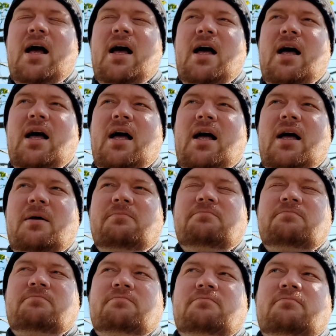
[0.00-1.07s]

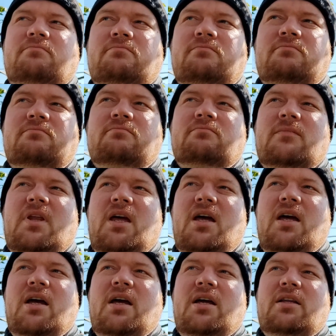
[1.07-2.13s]
Um,
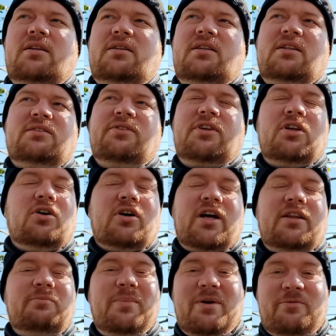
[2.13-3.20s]
and this video
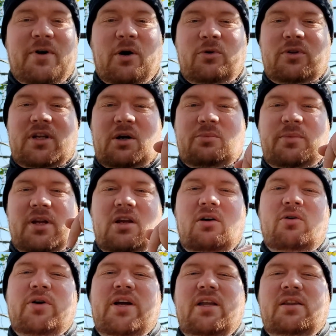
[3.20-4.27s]
can be found down
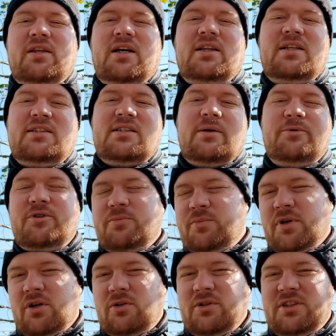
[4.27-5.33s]
below in the description
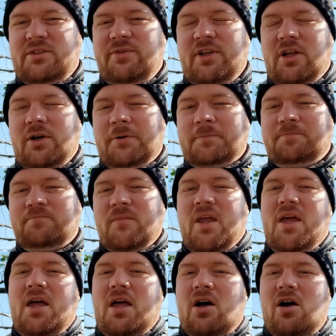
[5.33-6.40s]
below this video.
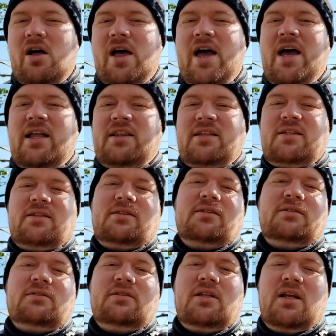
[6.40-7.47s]
And
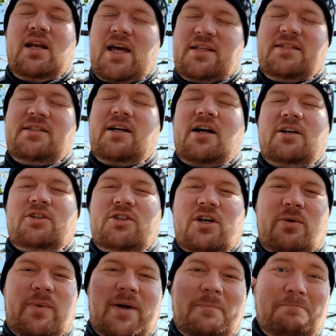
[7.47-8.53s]
let's start,
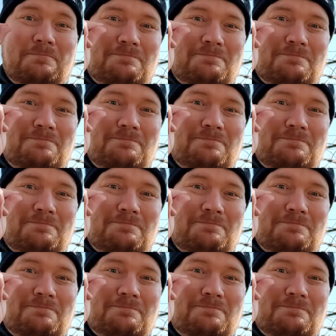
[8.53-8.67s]
shall we?